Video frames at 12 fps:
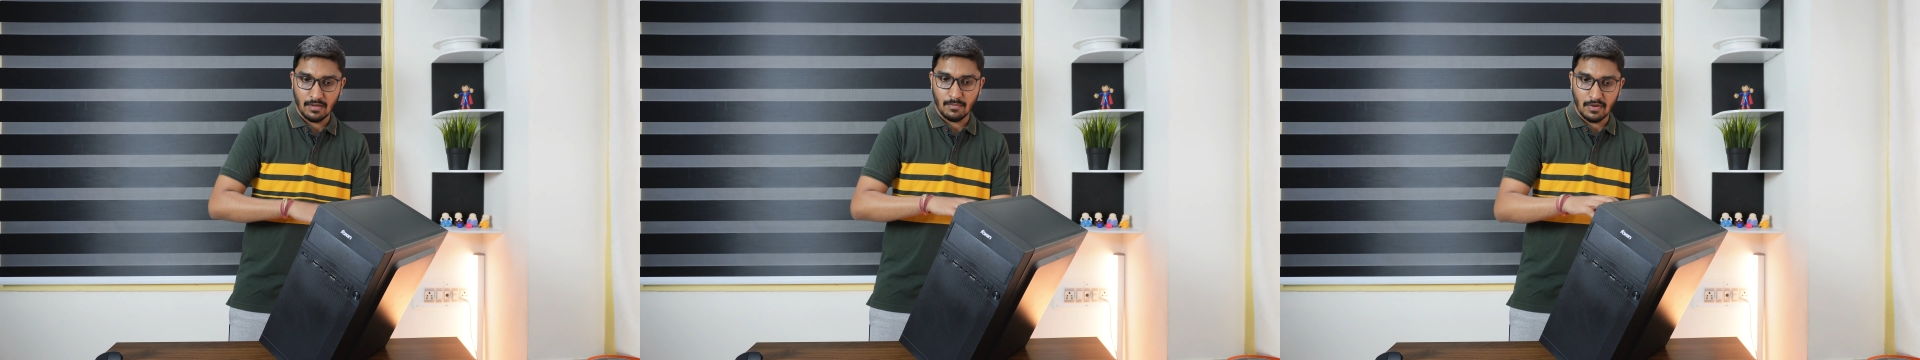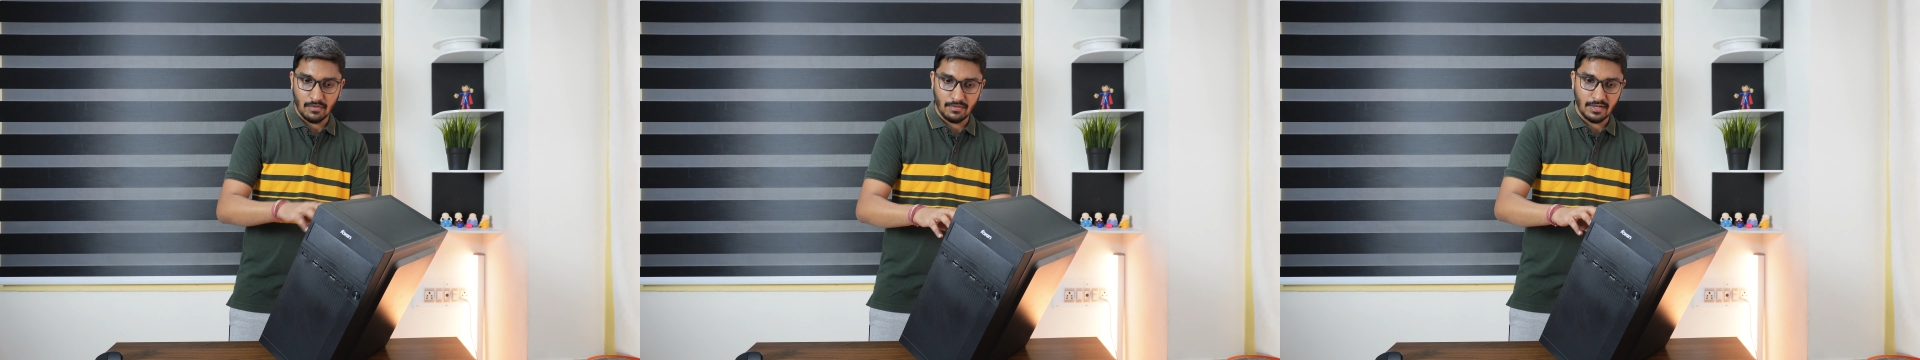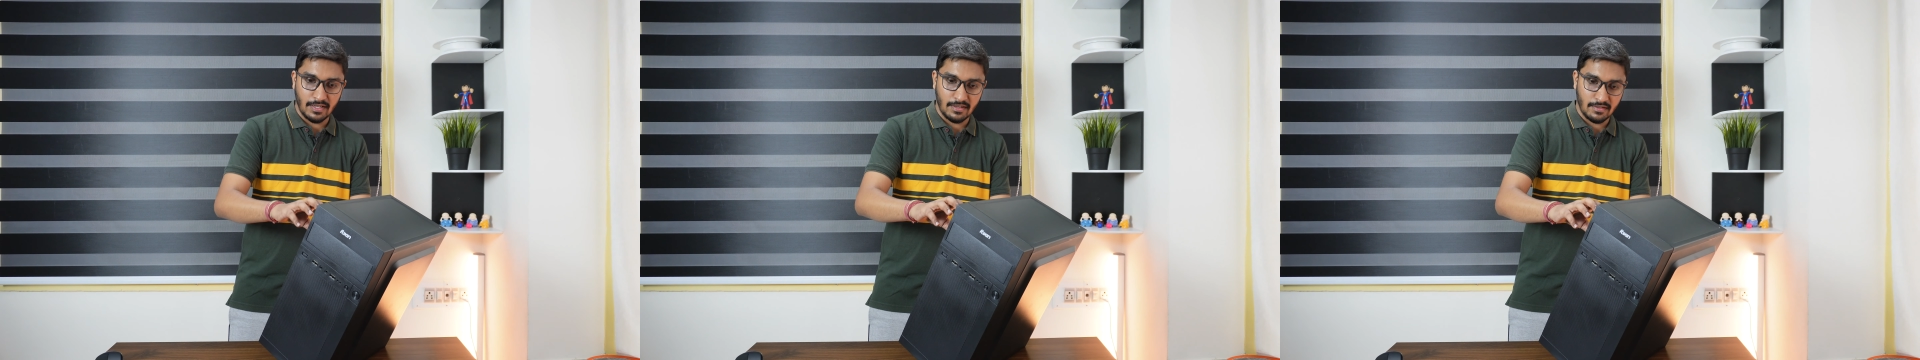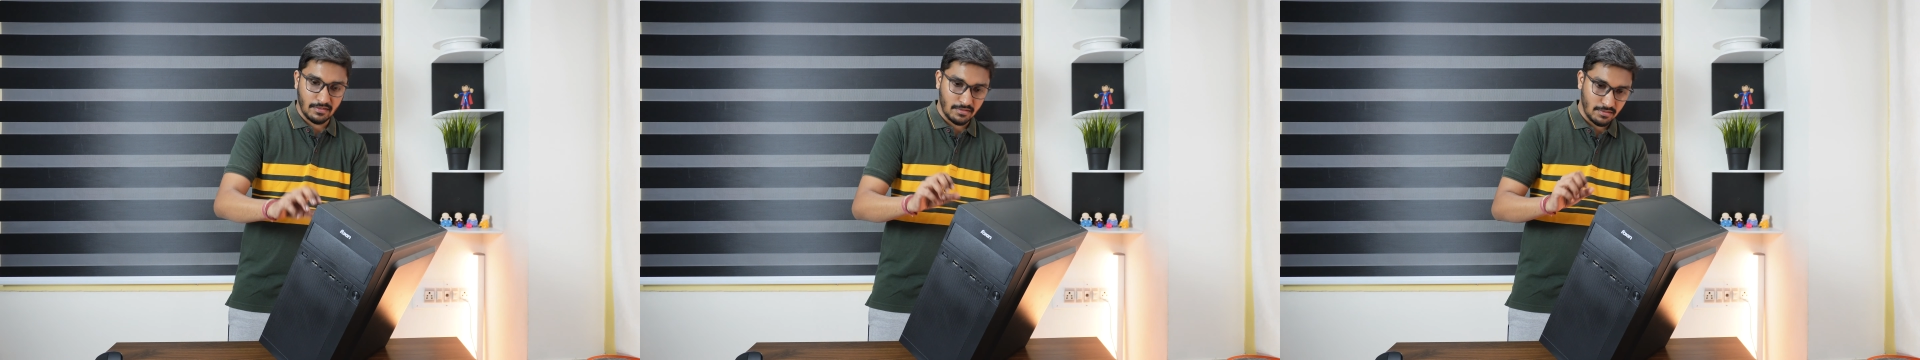
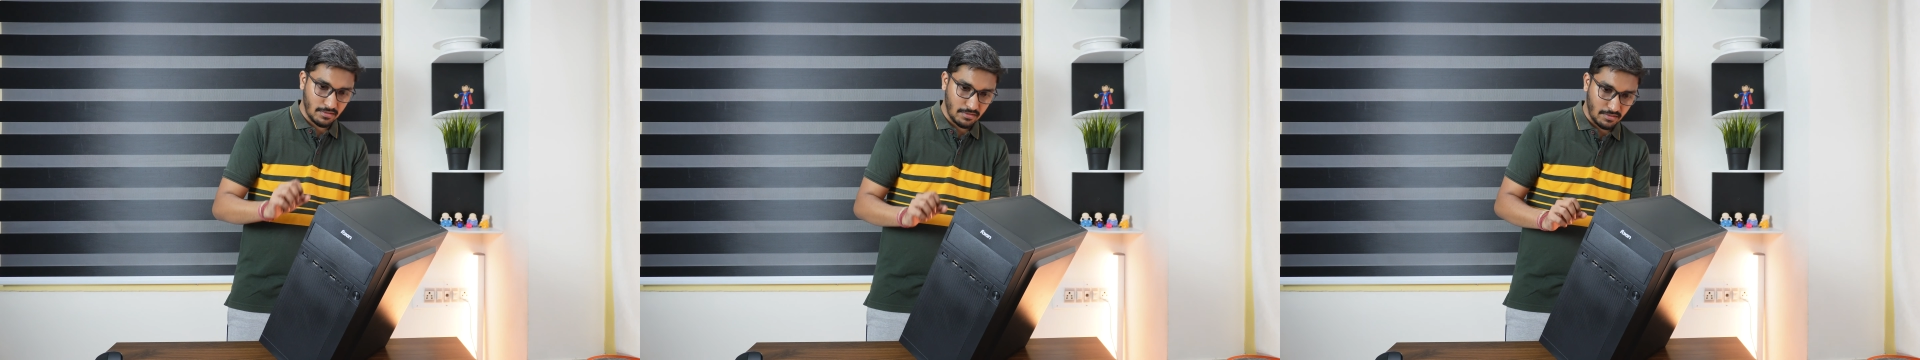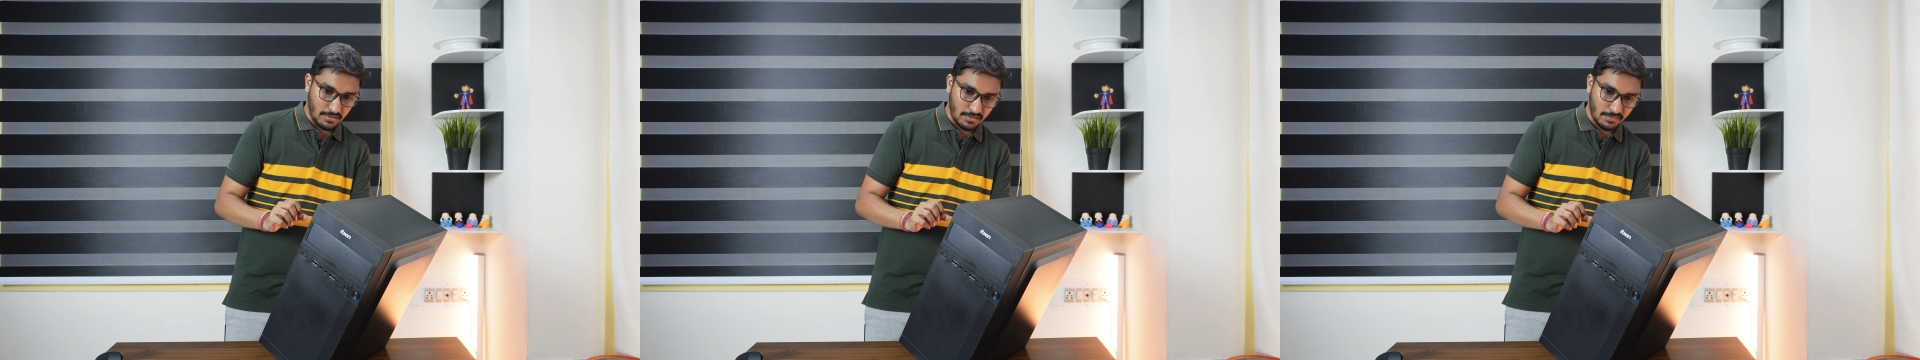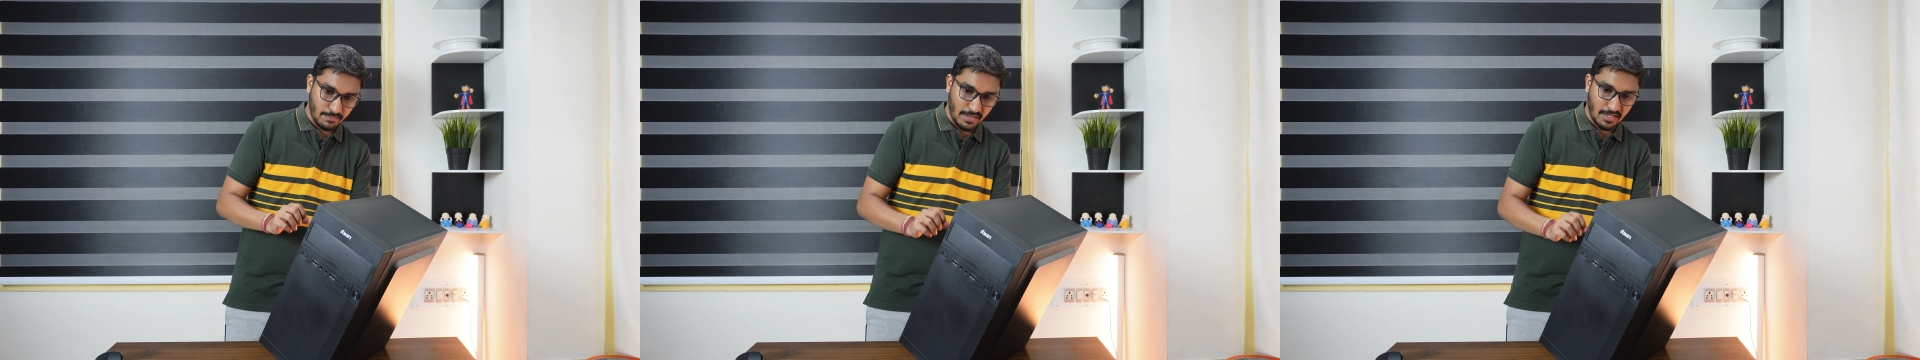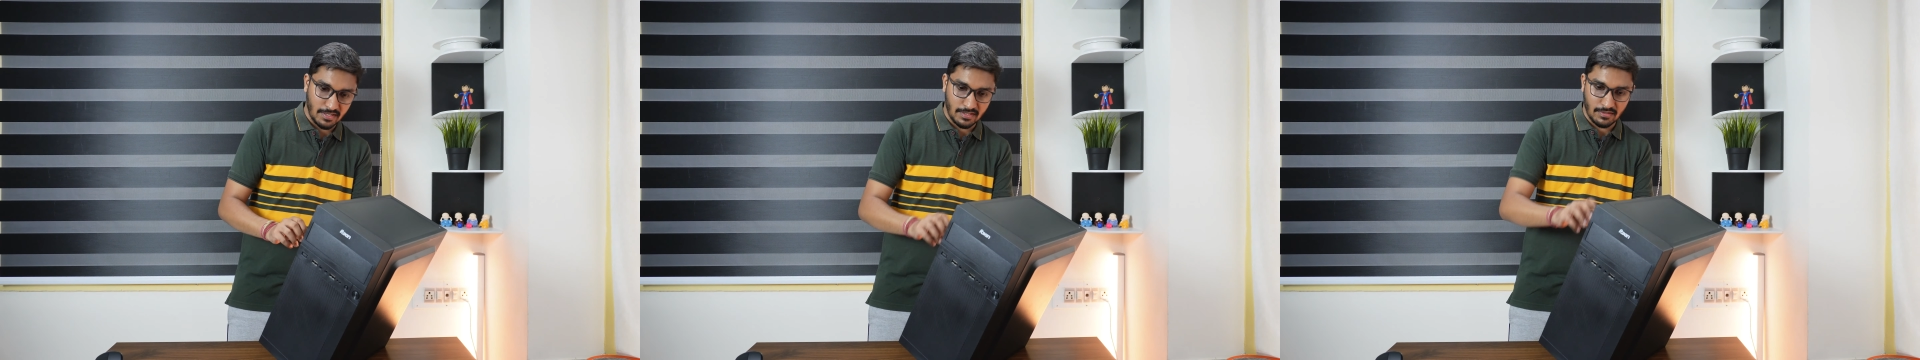mounting uh,
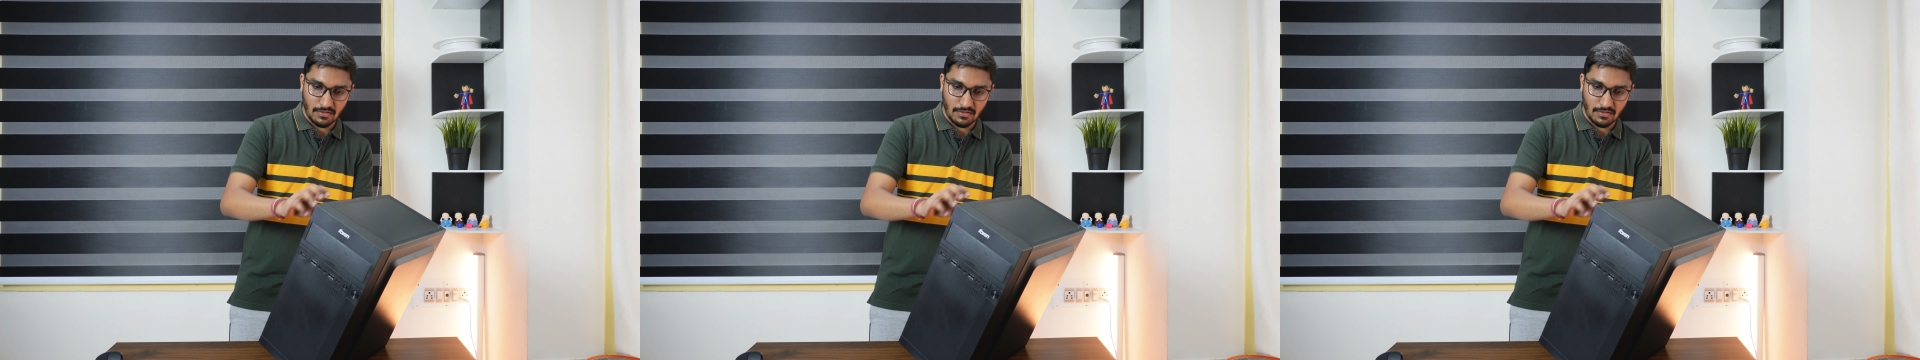space